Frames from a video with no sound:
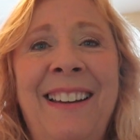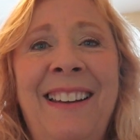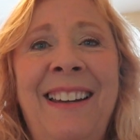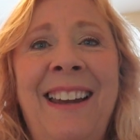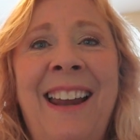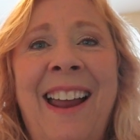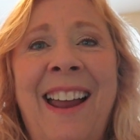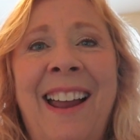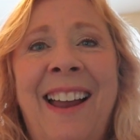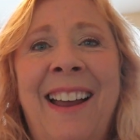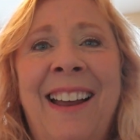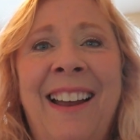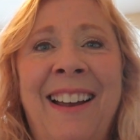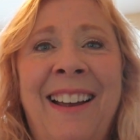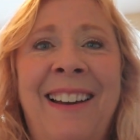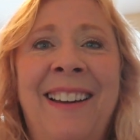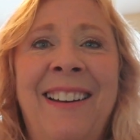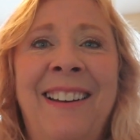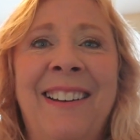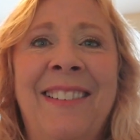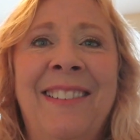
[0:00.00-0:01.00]
Yeah,
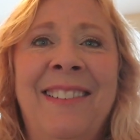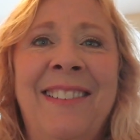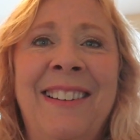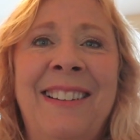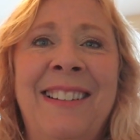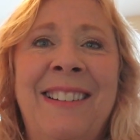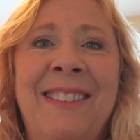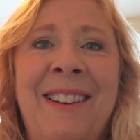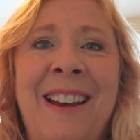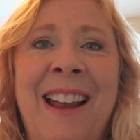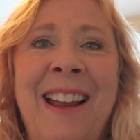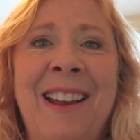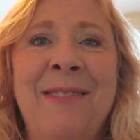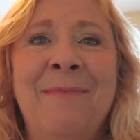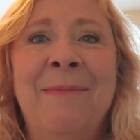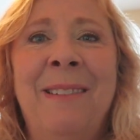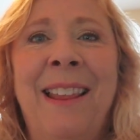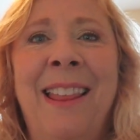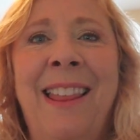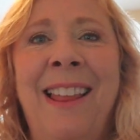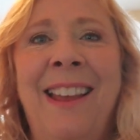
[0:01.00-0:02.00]
I know, it's kind
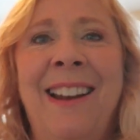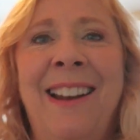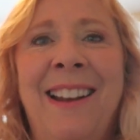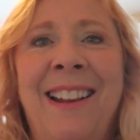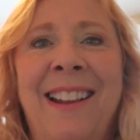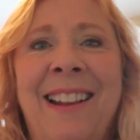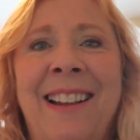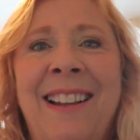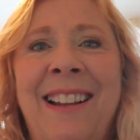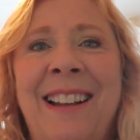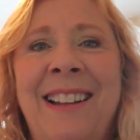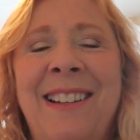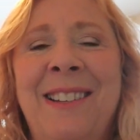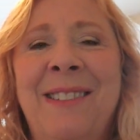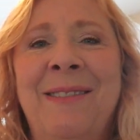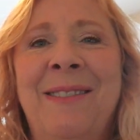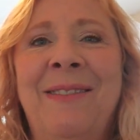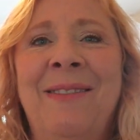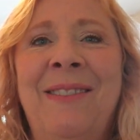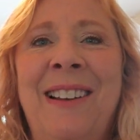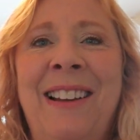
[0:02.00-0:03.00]
of pathetic that that's
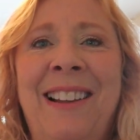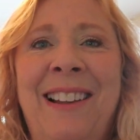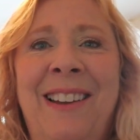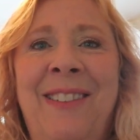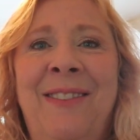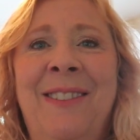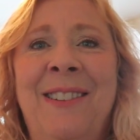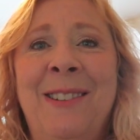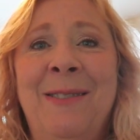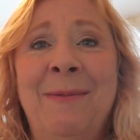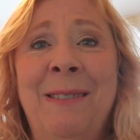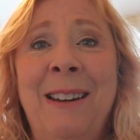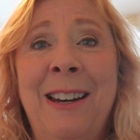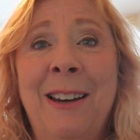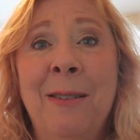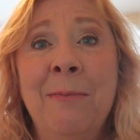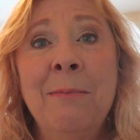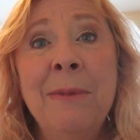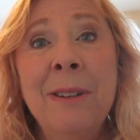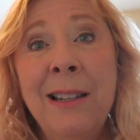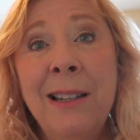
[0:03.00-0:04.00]
what my life has
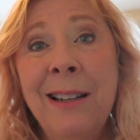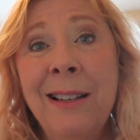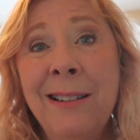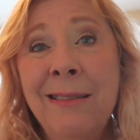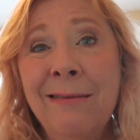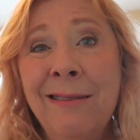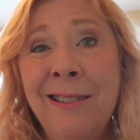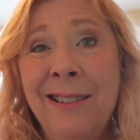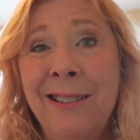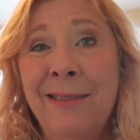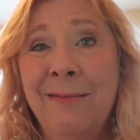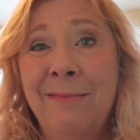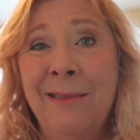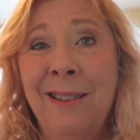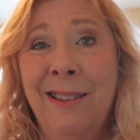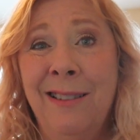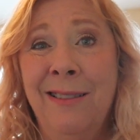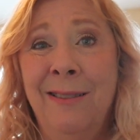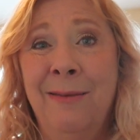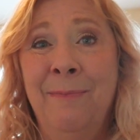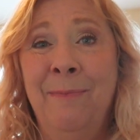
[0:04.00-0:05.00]
become, but that's what it's
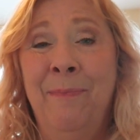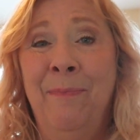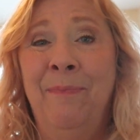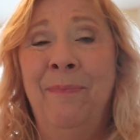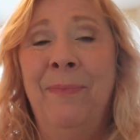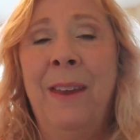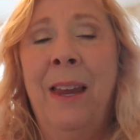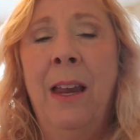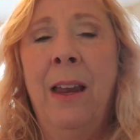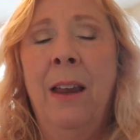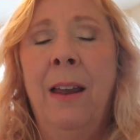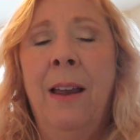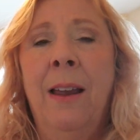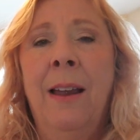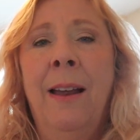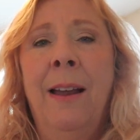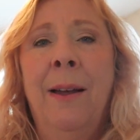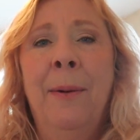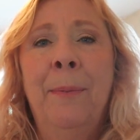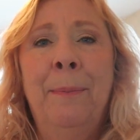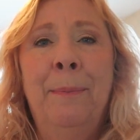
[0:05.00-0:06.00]
become.
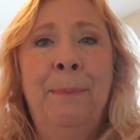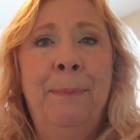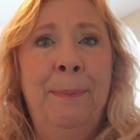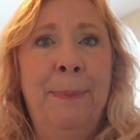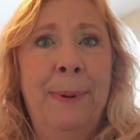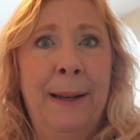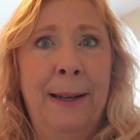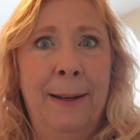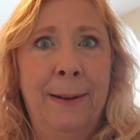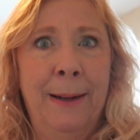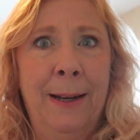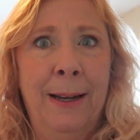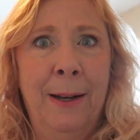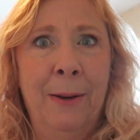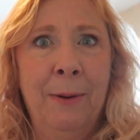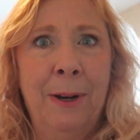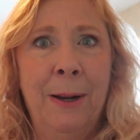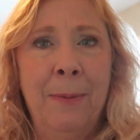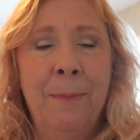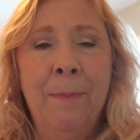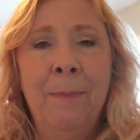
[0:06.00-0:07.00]
But
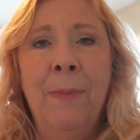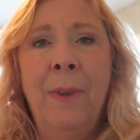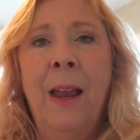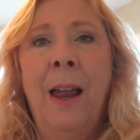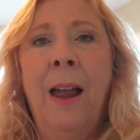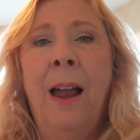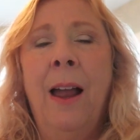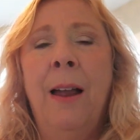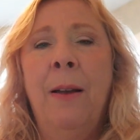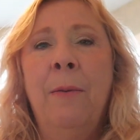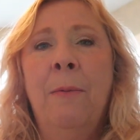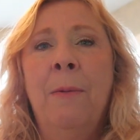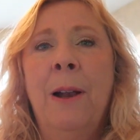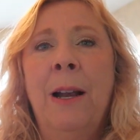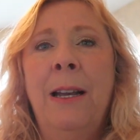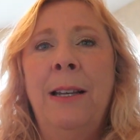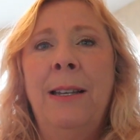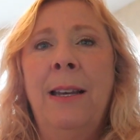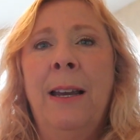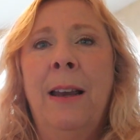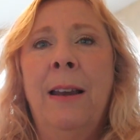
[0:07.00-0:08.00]
anyway, I
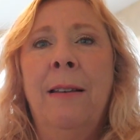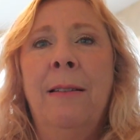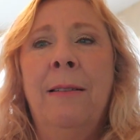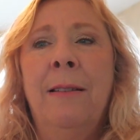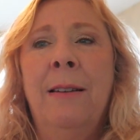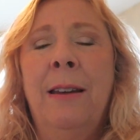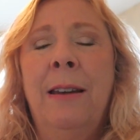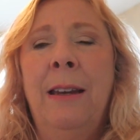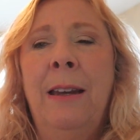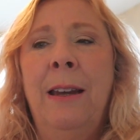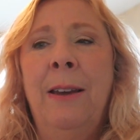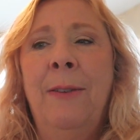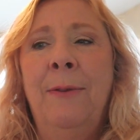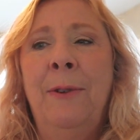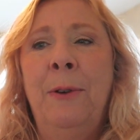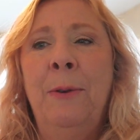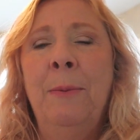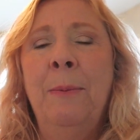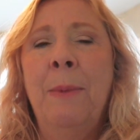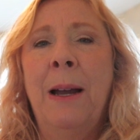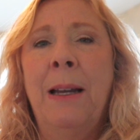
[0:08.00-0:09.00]
wanted to give
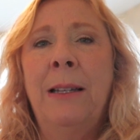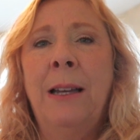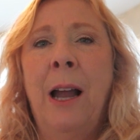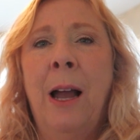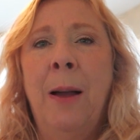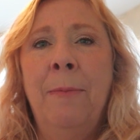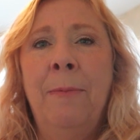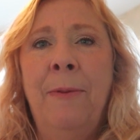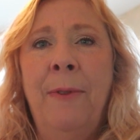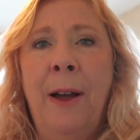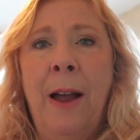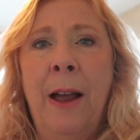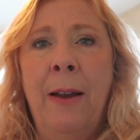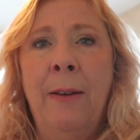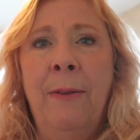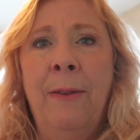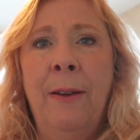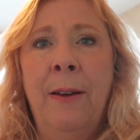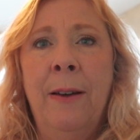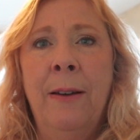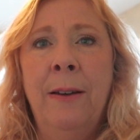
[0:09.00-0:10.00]
you my top
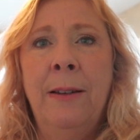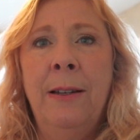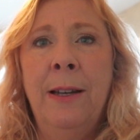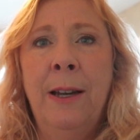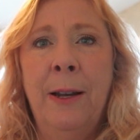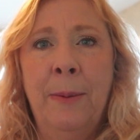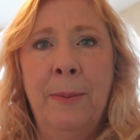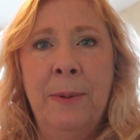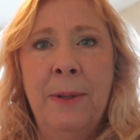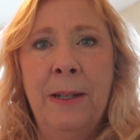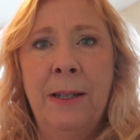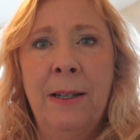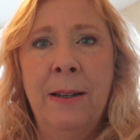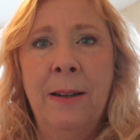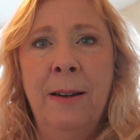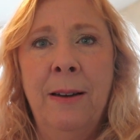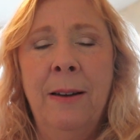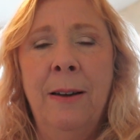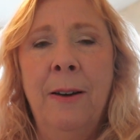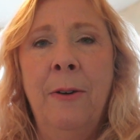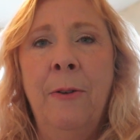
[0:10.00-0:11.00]
5 tips
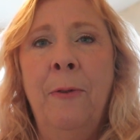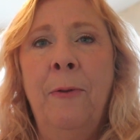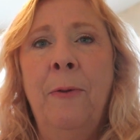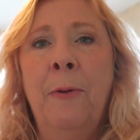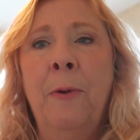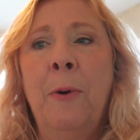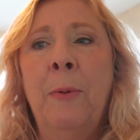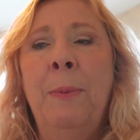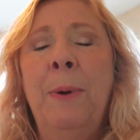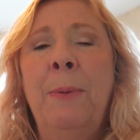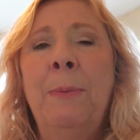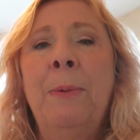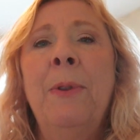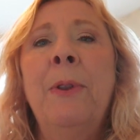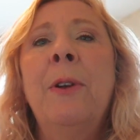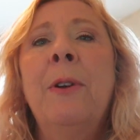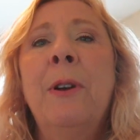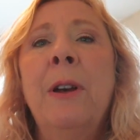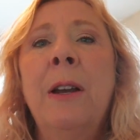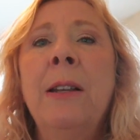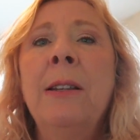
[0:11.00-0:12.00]
for people
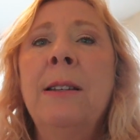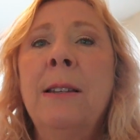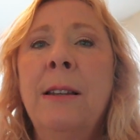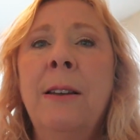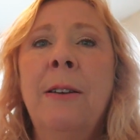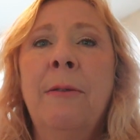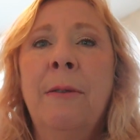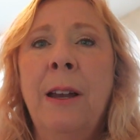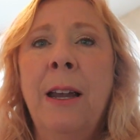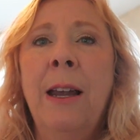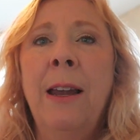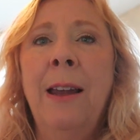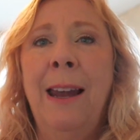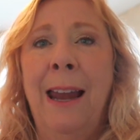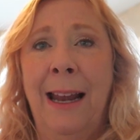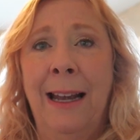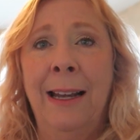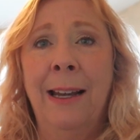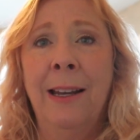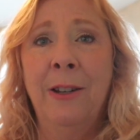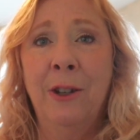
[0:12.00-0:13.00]
that are considering
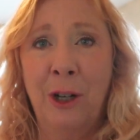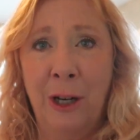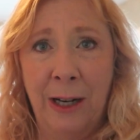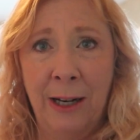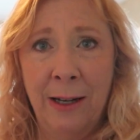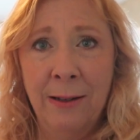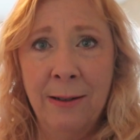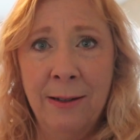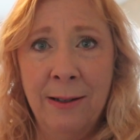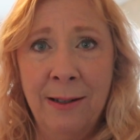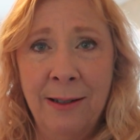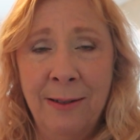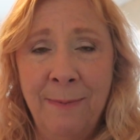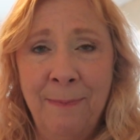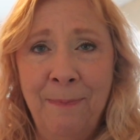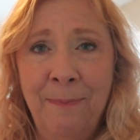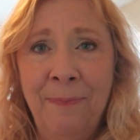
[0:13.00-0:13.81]
getting chickens.